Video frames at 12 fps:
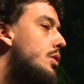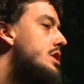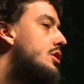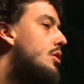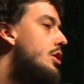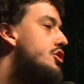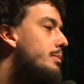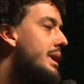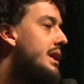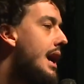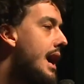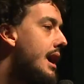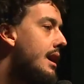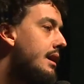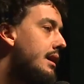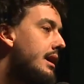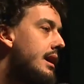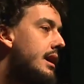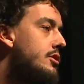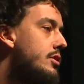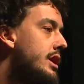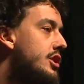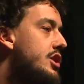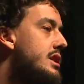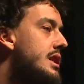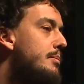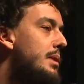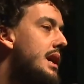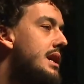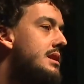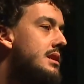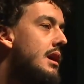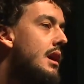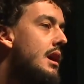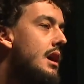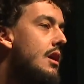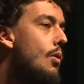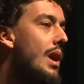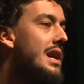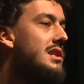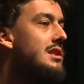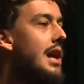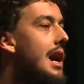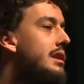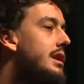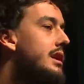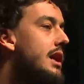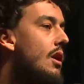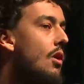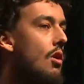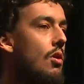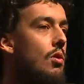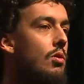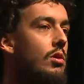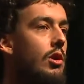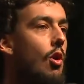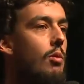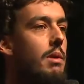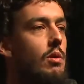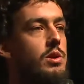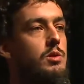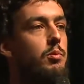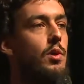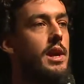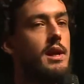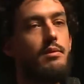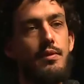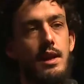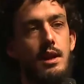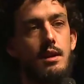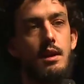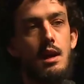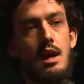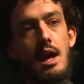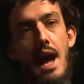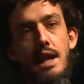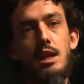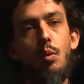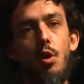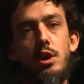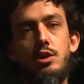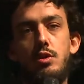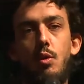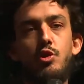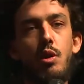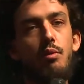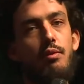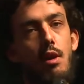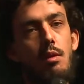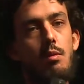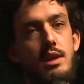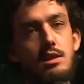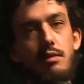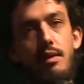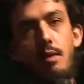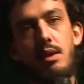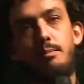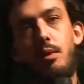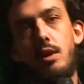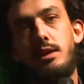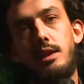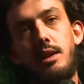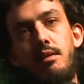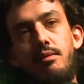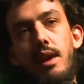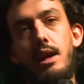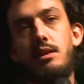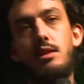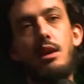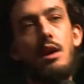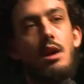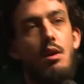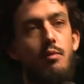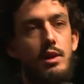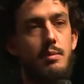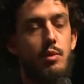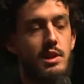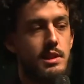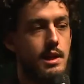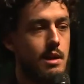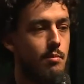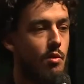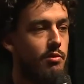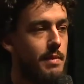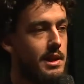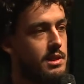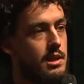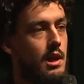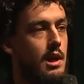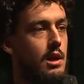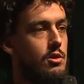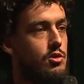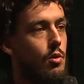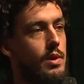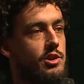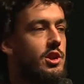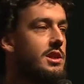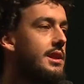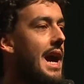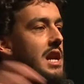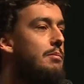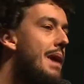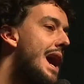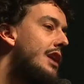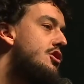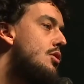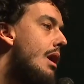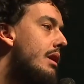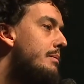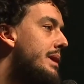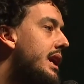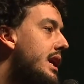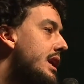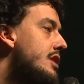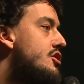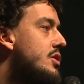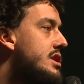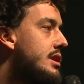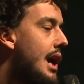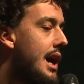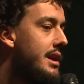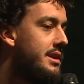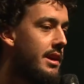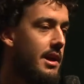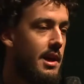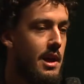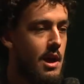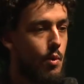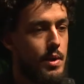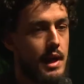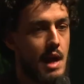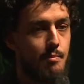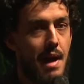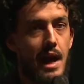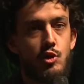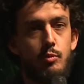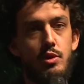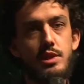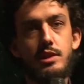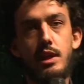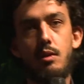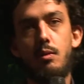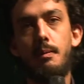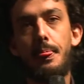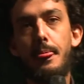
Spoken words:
was good to be there. Tunisia is the place where it started the whole global spring thing. And the World Social Forum, it's a very important event for the Brazilian movements. So we just get back to our beginning to start. We came back to Brazil.